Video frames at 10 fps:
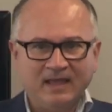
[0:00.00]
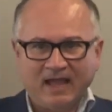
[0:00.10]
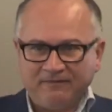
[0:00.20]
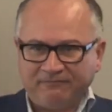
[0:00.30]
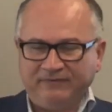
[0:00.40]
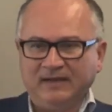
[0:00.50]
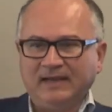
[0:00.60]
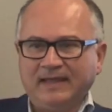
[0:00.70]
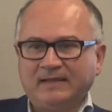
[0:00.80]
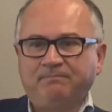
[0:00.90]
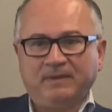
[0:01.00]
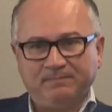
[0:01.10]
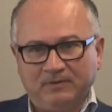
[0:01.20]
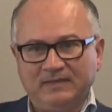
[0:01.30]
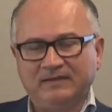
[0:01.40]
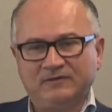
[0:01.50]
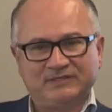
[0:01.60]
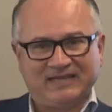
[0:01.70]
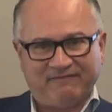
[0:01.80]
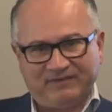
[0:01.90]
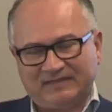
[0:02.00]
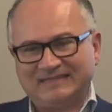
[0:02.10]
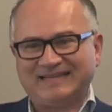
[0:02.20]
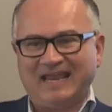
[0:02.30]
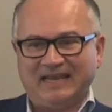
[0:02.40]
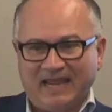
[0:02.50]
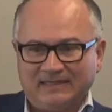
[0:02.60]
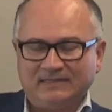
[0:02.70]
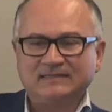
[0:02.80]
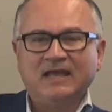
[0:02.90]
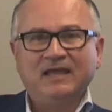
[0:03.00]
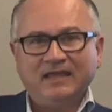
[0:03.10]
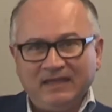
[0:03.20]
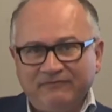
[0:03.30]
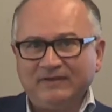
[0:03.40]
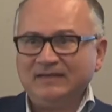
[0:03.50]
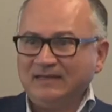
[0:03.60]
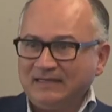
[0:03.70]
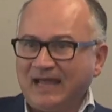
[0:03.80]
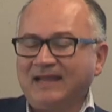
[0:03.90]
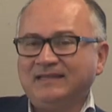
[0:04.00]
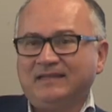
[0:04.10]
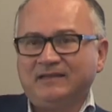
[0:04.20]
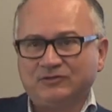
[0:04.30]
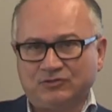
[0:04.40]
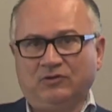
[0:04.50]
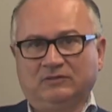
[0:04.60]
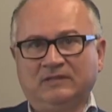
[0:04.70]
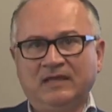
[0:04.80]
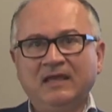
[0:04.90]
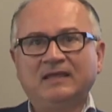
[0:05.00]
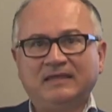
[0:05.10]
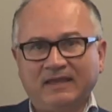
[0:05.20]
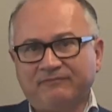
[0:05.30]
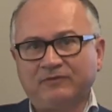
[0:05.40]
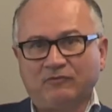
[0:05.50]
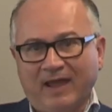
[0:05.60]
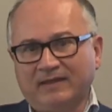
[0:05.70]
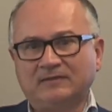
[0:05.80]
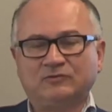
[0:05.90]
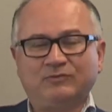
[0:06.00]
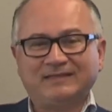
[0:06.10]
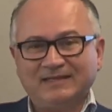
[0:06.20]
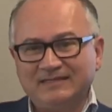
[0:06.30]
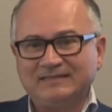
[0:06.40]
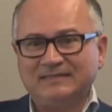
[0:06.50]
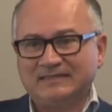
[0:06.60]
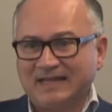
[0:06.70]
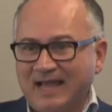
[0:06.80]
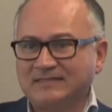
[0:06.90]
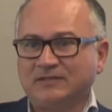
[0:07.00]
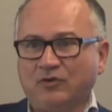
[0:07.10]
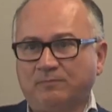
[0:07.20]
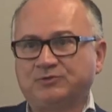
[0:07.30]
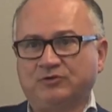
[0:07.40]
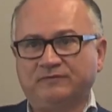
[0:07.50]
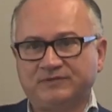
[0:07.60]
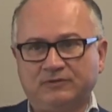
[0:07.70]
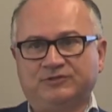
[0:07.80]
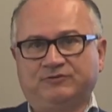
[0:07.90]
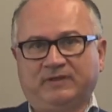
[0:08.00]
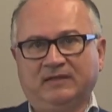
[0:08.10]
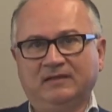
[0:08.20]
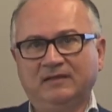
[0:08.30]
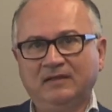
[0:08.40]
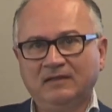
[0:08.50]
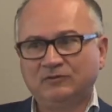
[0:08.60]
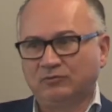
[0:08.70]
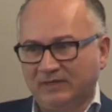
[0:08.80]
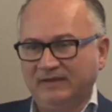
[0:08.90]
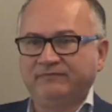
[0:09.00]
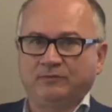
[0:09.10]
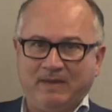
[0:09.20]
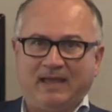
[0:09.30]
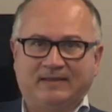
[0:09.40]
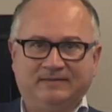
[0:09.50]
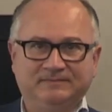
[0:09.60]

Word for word: I feel like people in their 70s and 80s, even 90 years old, have the right to at least discuss the option of surgery to relieve their back.